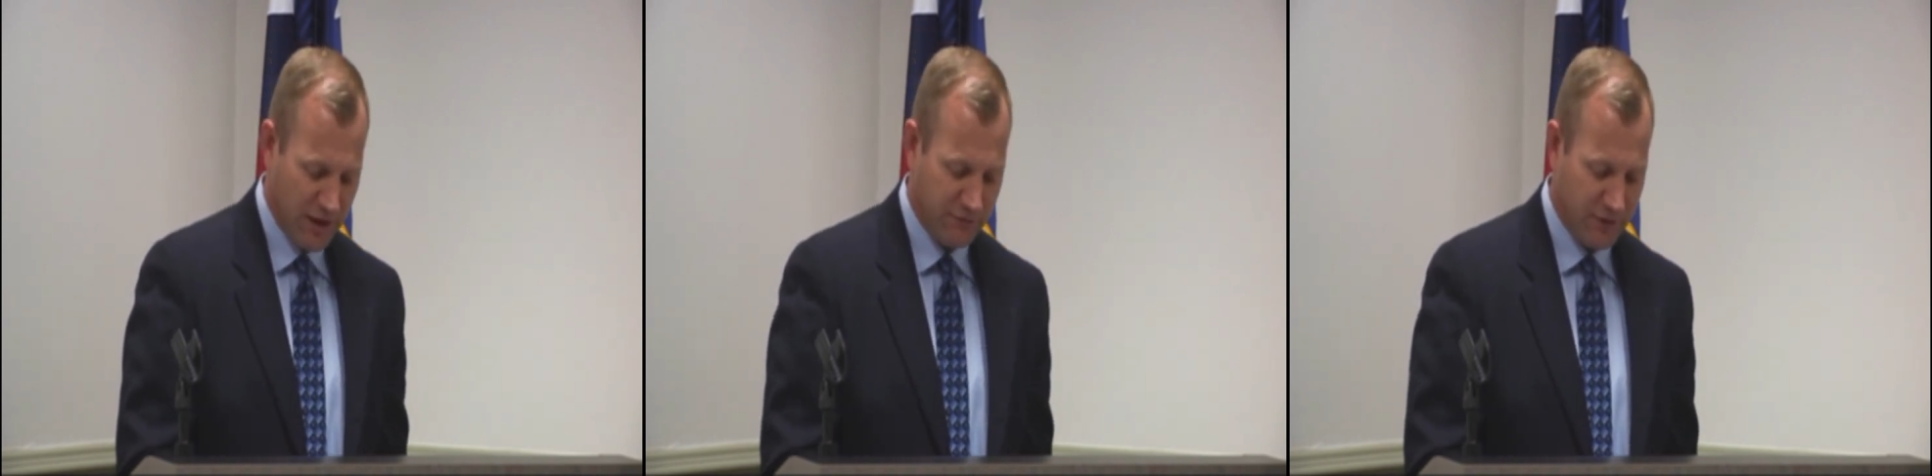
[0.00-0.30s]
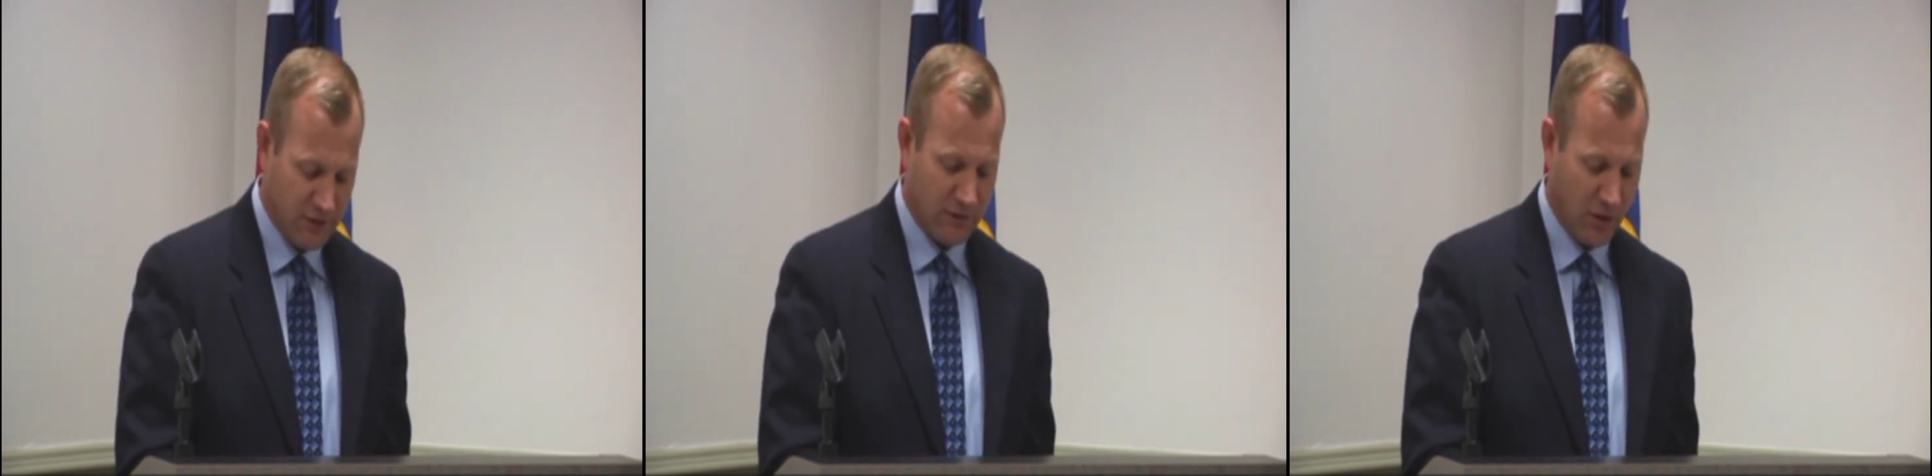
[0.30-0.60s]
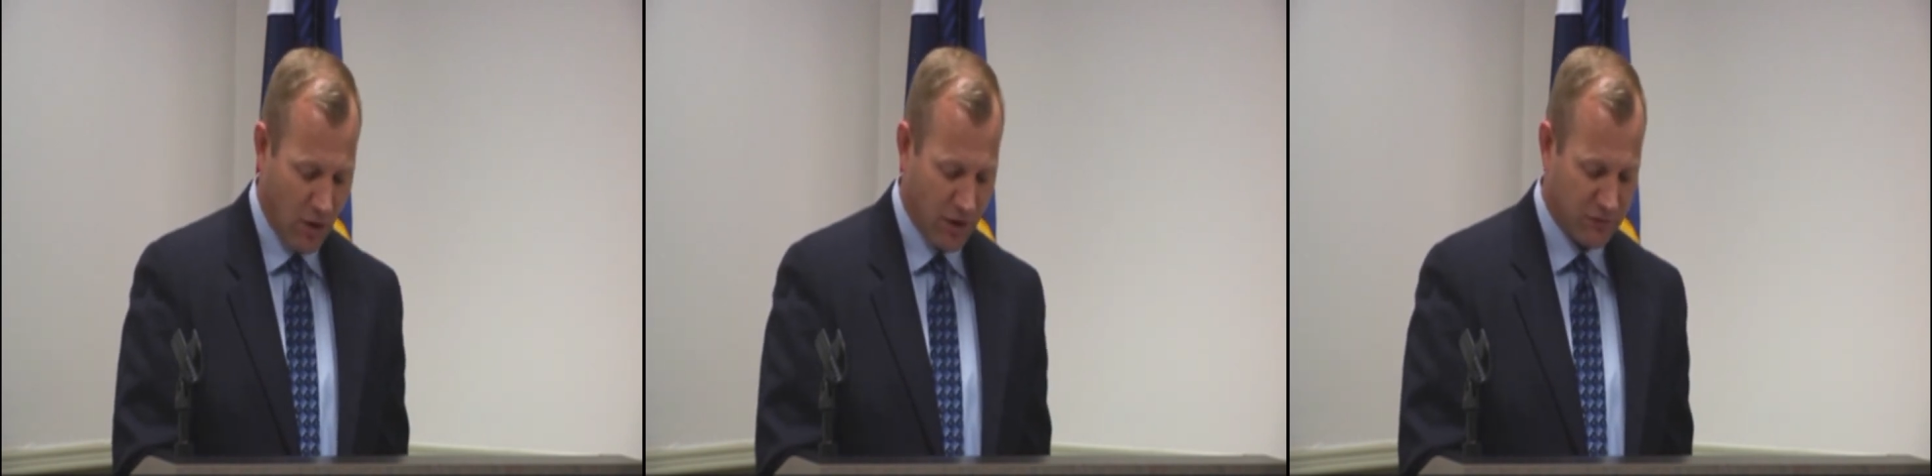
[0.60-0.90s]
to
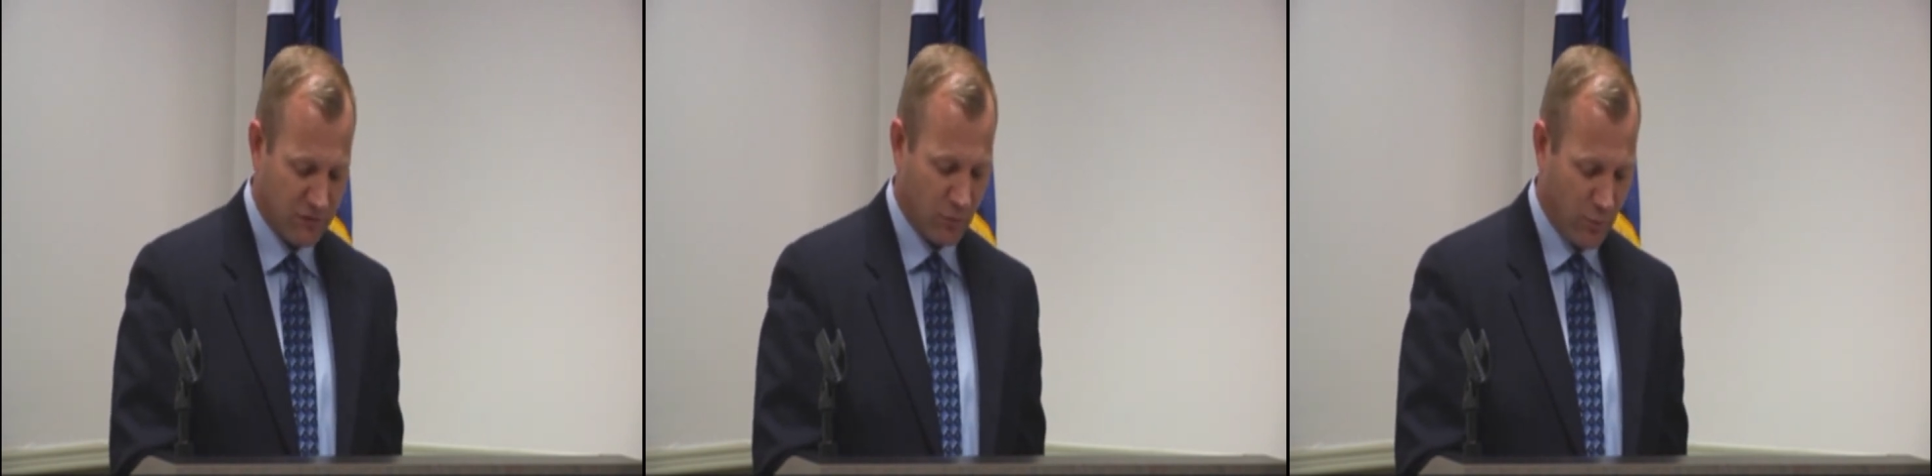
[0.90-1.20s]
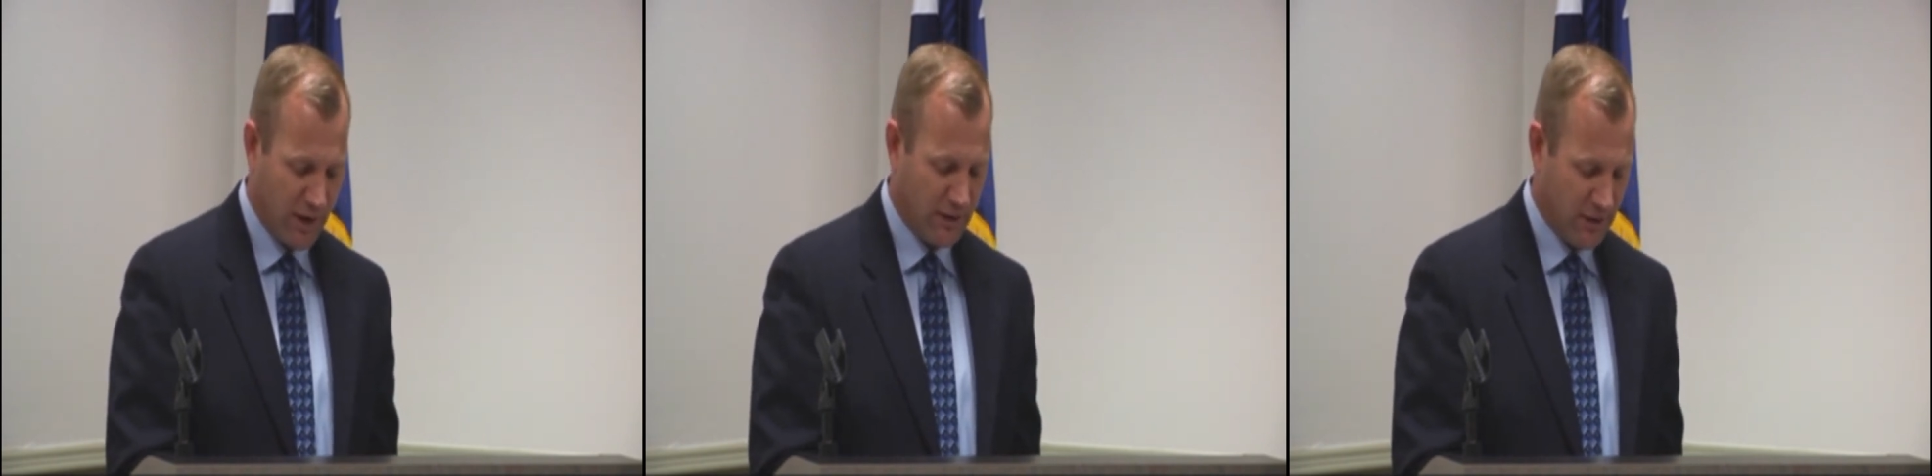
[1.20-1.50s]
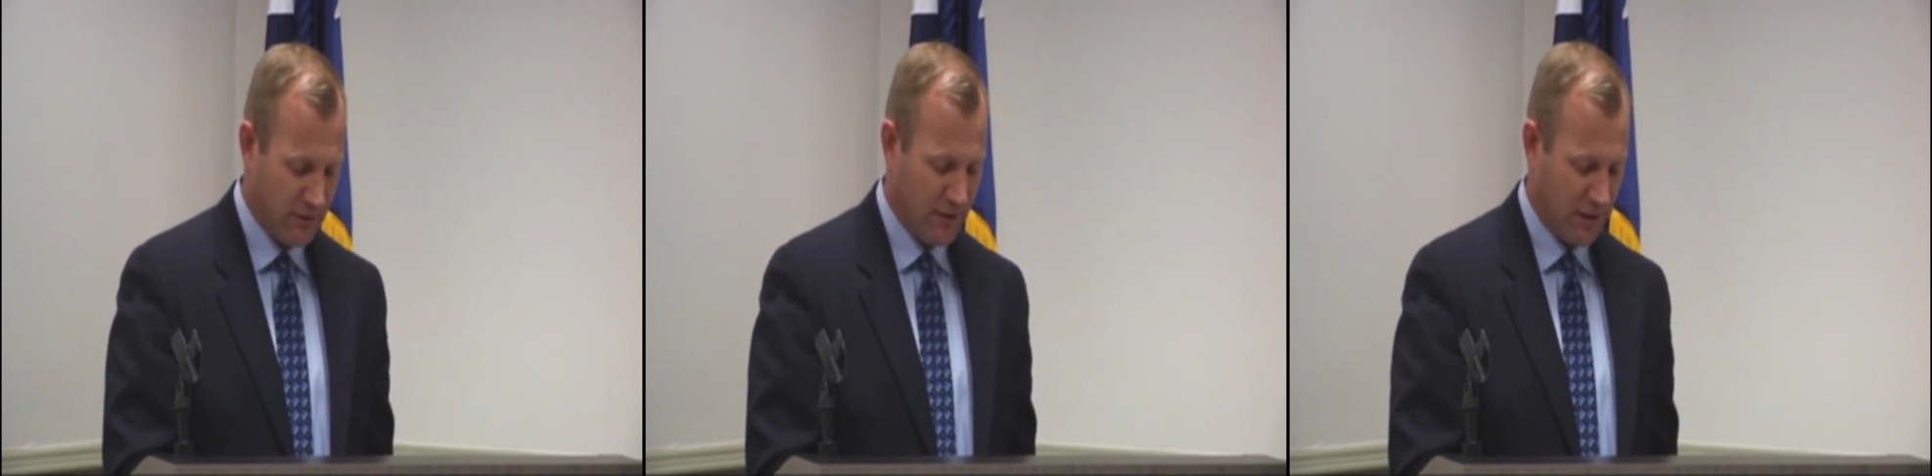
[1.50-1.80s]
benefit the causes
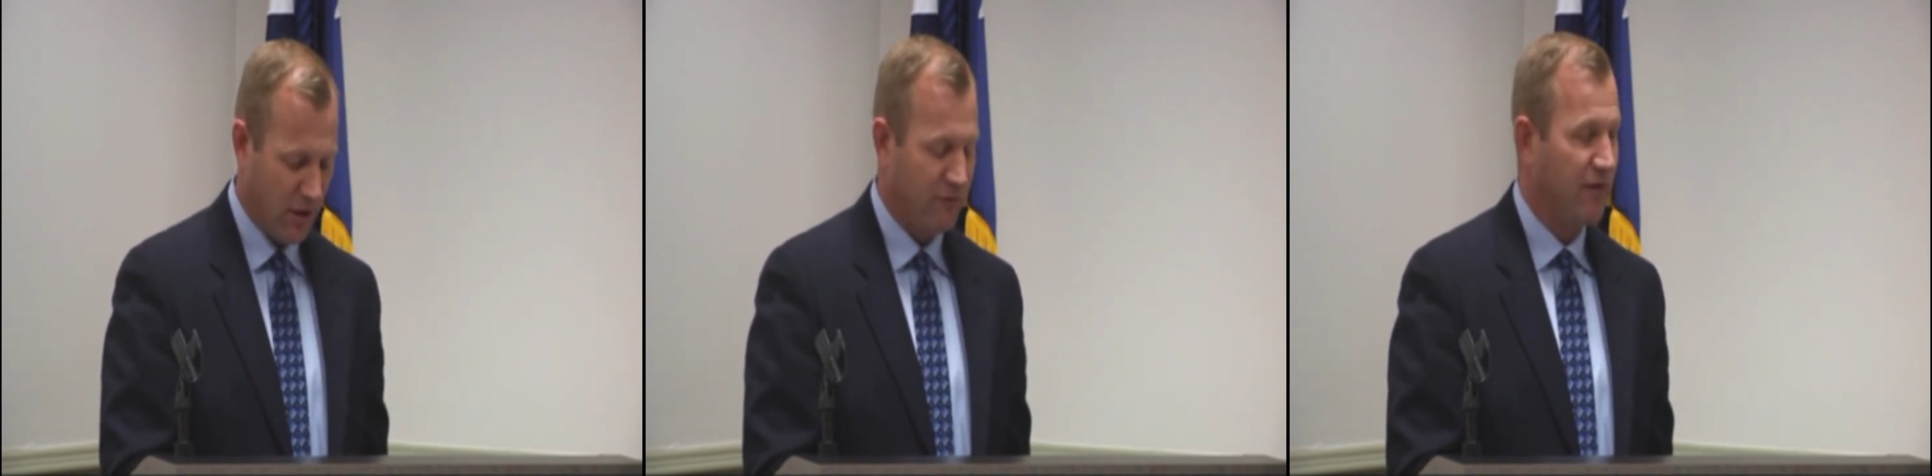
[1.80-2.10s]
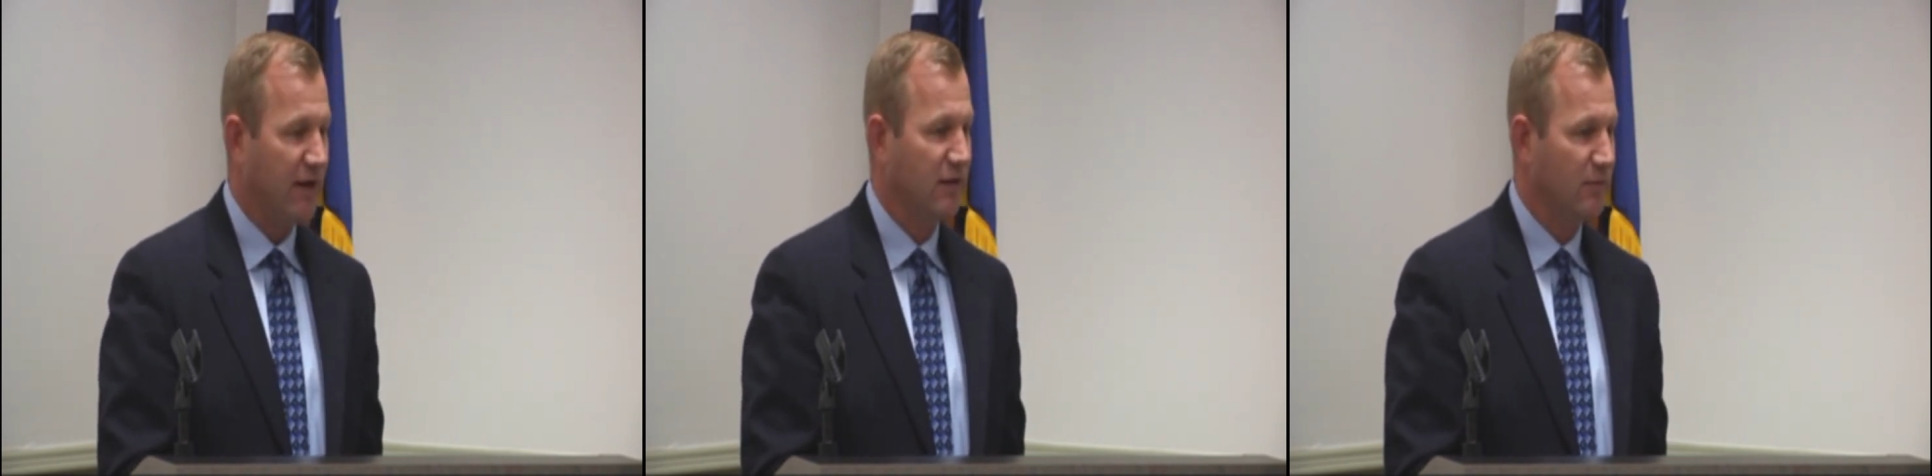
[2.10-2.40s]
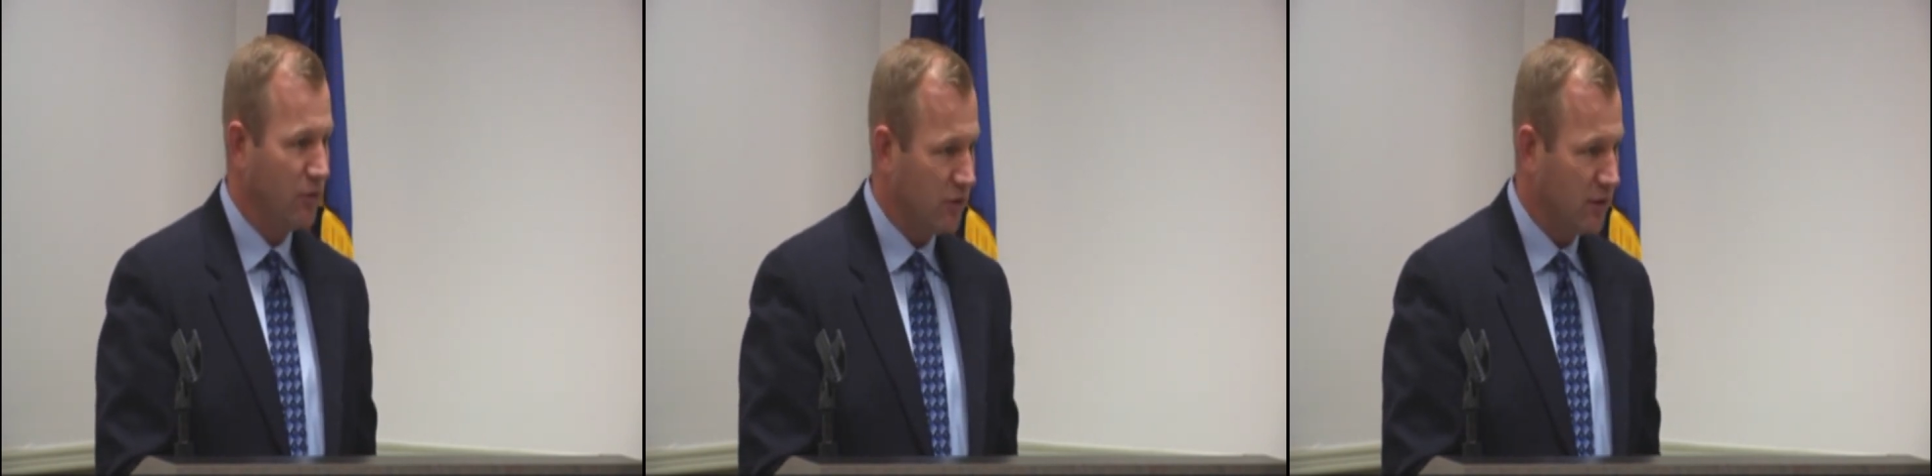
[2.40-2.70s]
right here in our
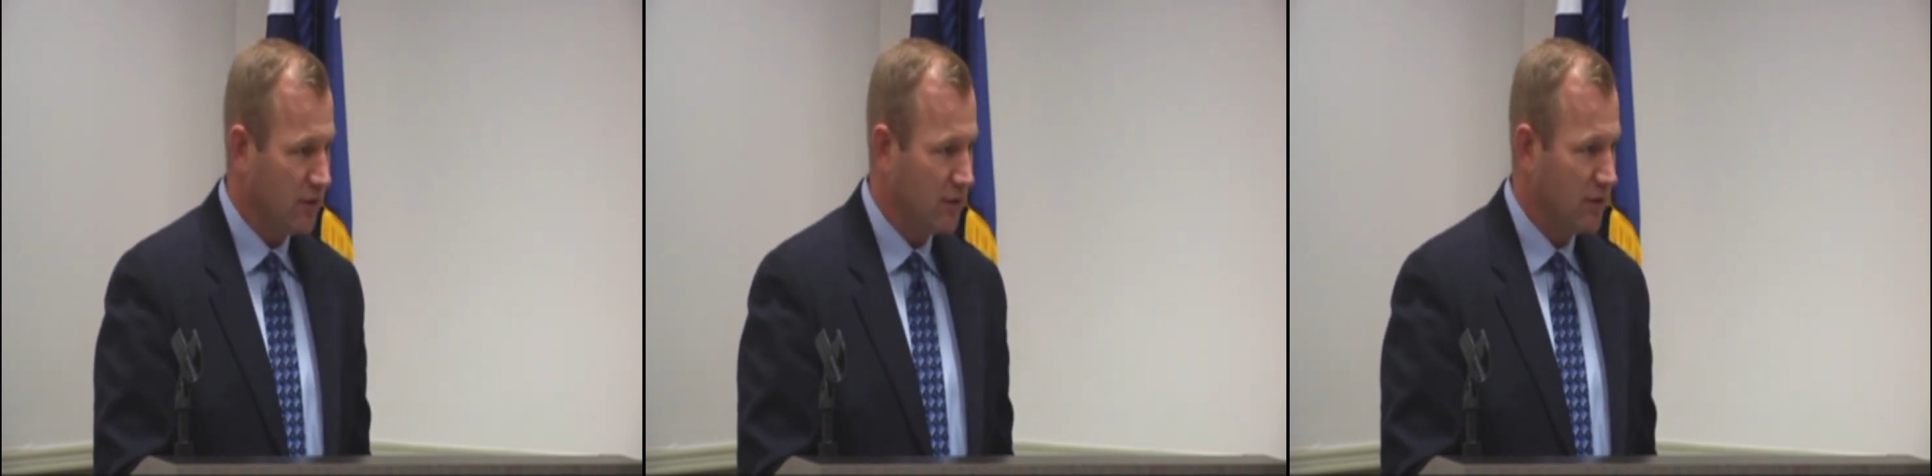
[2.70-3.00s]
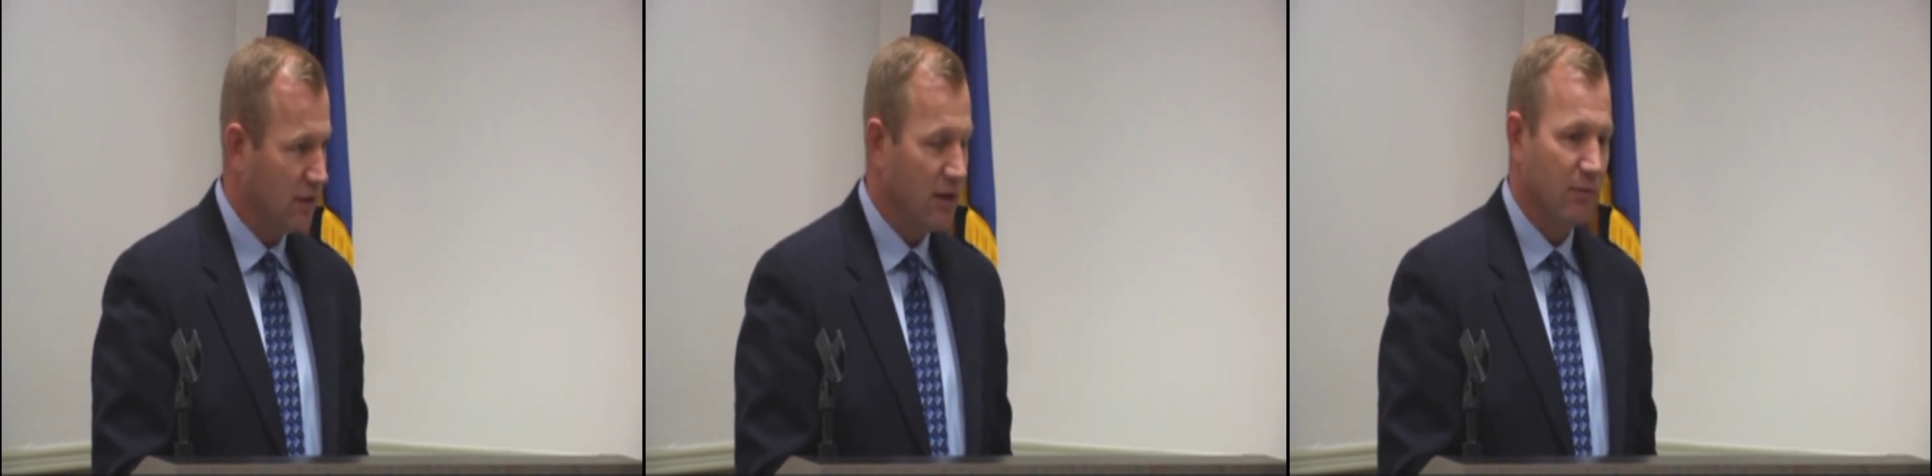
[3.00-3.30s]
fine community.